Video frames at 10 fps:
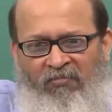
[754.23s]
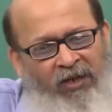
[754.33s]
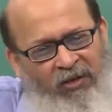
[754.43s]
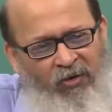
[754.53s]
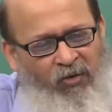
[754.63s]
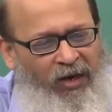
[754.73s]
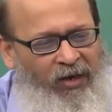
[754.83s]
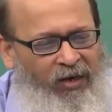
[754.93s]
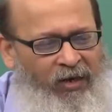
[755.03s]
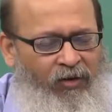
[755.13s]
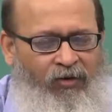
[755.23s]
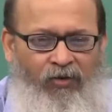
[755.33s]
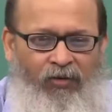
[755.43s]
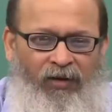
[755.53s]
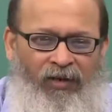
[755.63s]
get too angry or
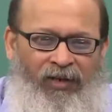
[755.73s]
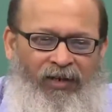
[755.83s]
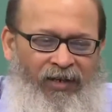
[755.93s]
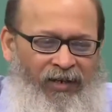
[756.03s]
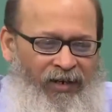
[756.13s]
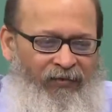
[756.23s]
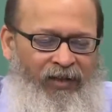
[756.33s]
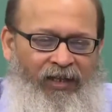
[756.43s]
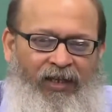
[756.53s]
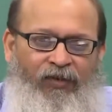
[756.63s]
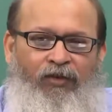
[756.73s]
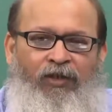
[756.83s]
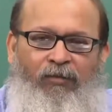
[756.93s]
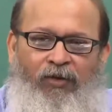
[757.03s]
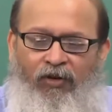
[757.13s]
too irritated with things which
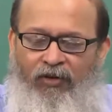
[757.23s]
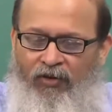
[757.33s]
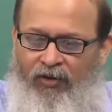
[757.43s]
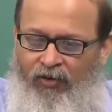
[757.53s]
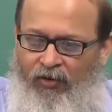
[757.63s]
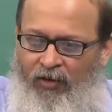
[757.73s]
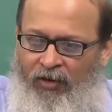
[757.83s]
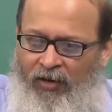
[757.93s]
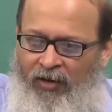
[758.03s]
are beyond your control,